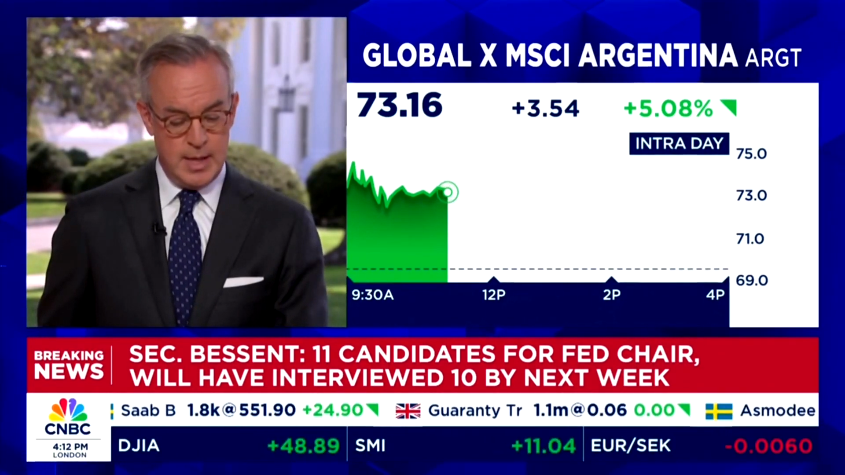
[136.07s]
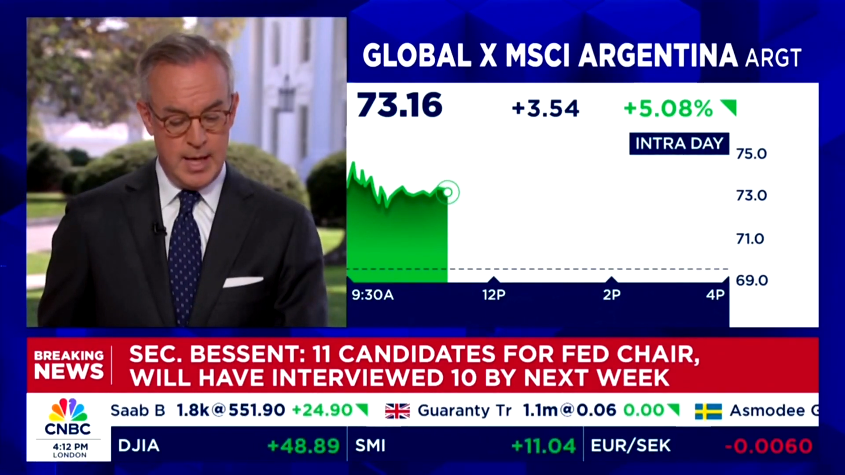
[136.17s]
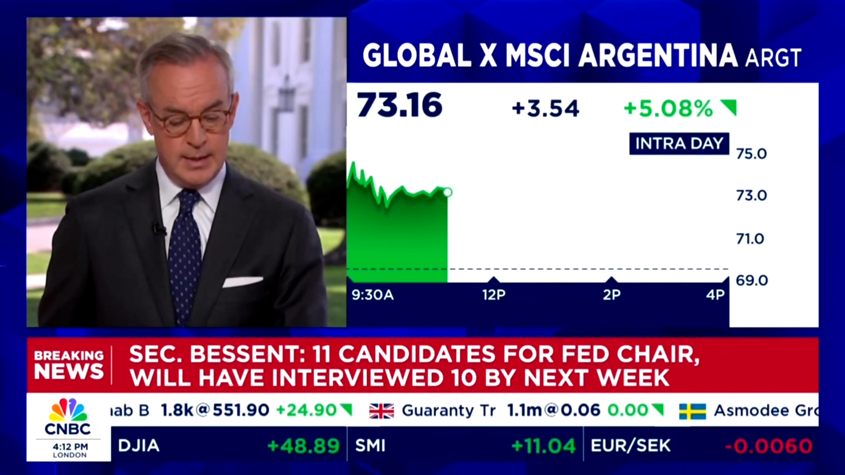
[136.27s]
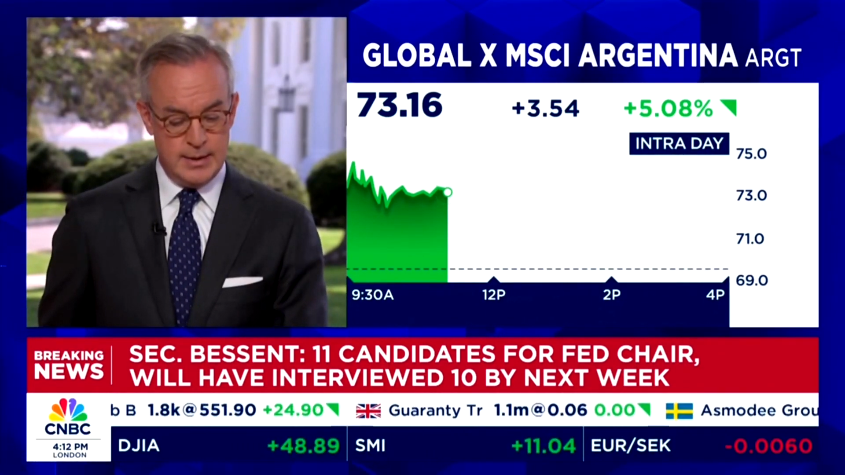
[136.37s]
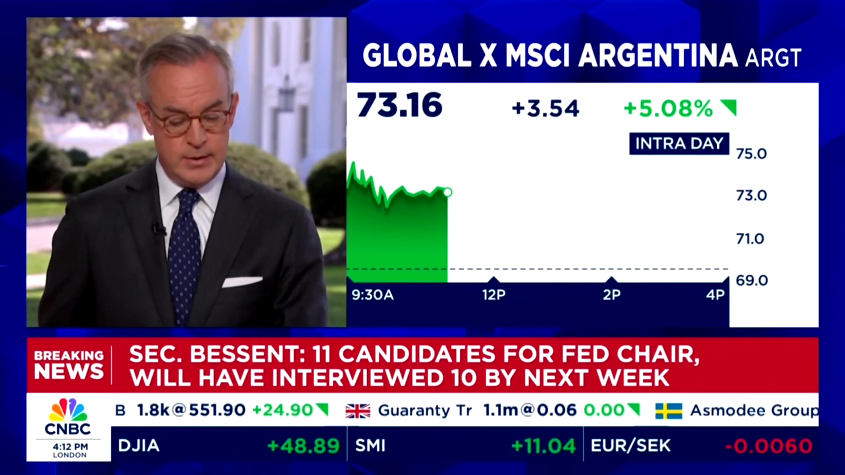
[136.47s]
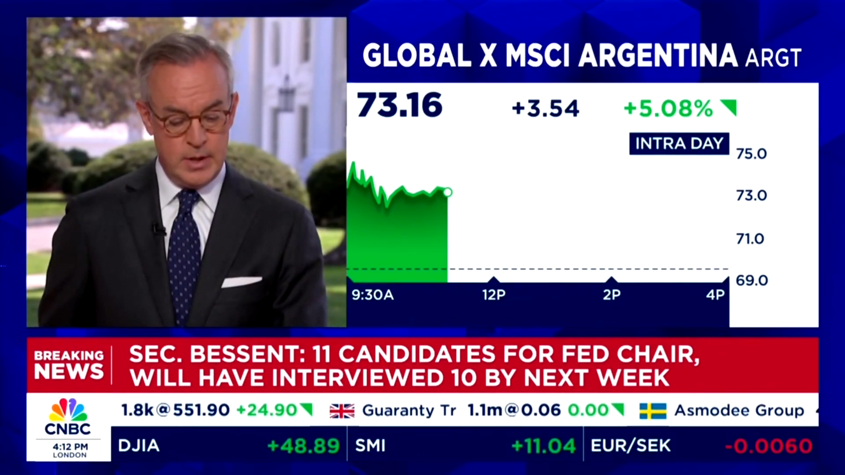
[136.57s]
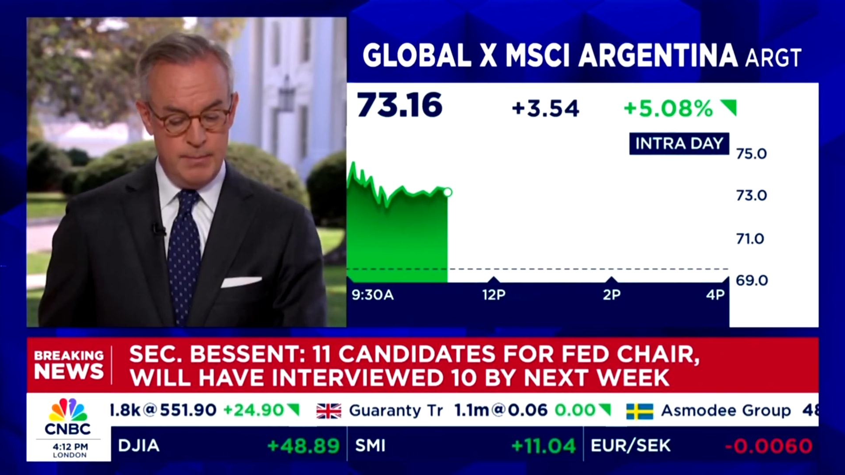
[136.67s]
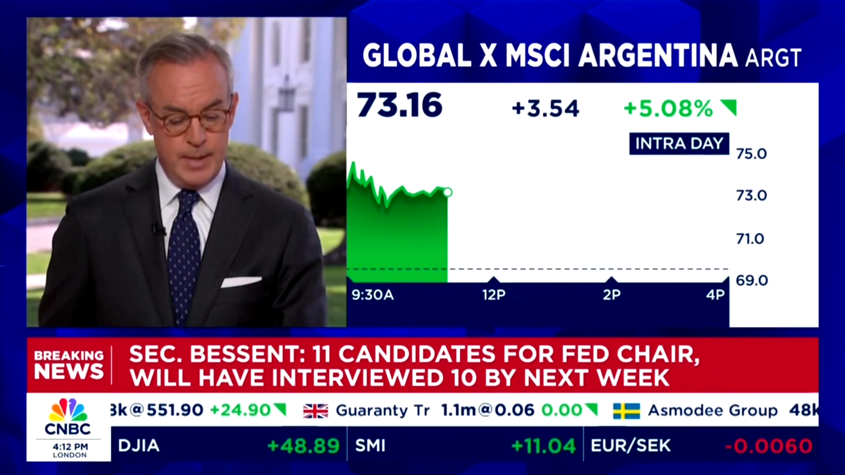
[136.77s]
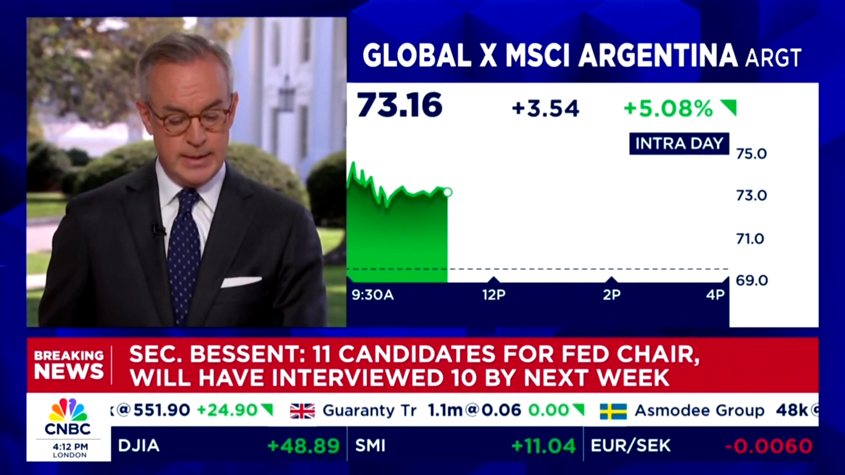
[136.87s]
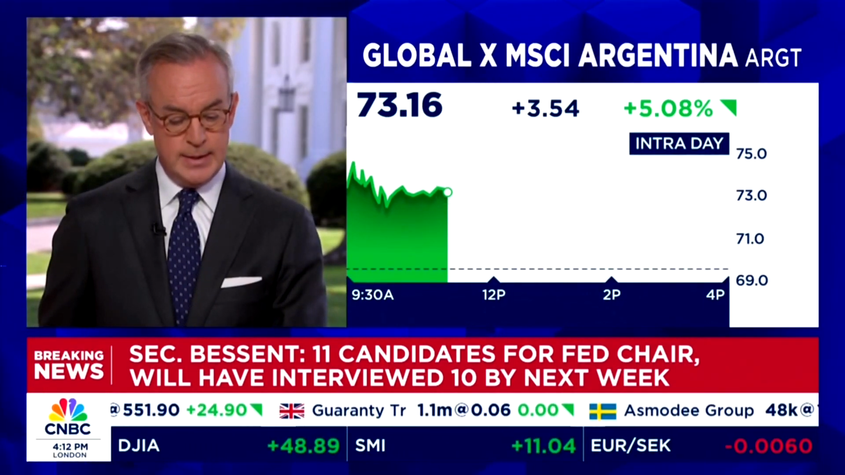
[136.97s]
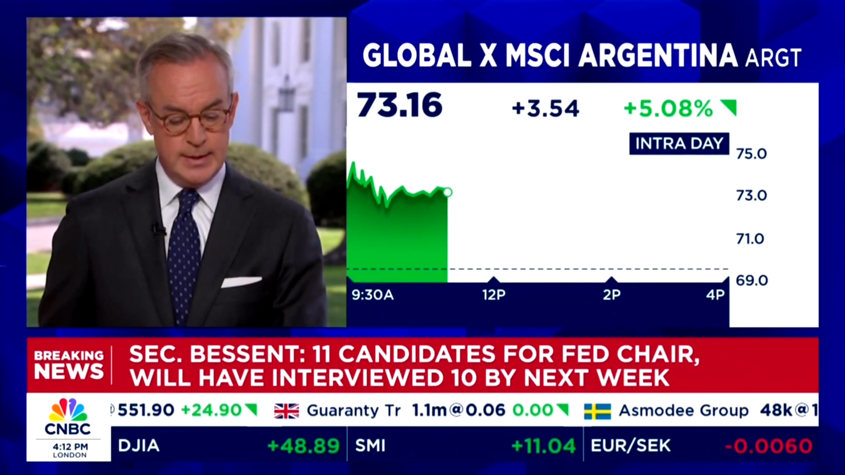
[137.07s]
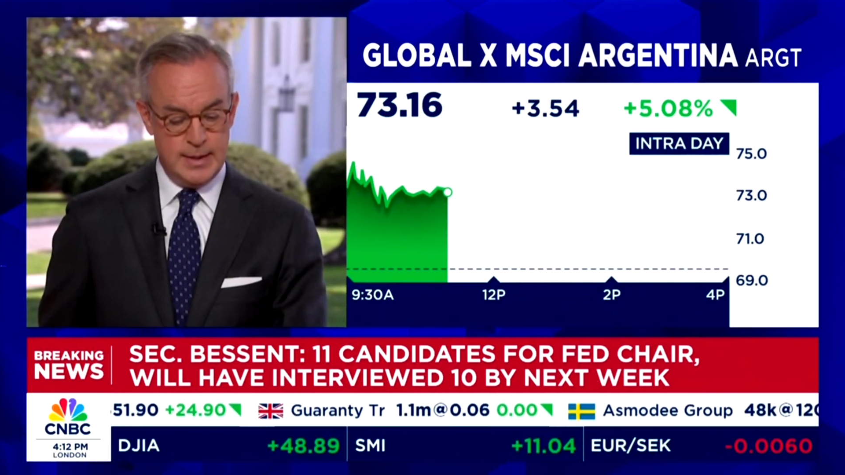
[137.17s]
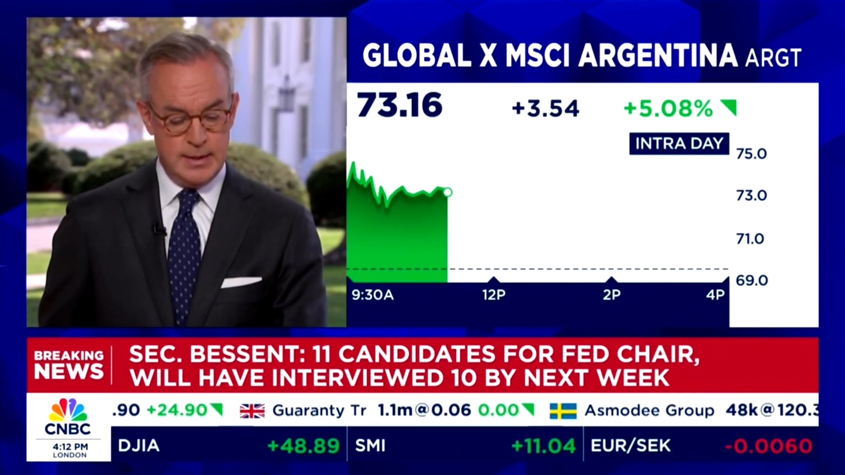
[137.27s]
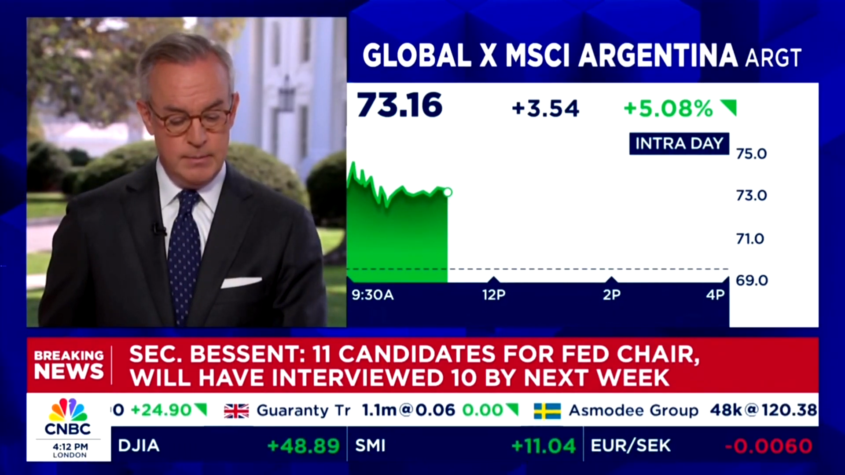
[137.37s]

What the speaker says: And Secretary Bessent said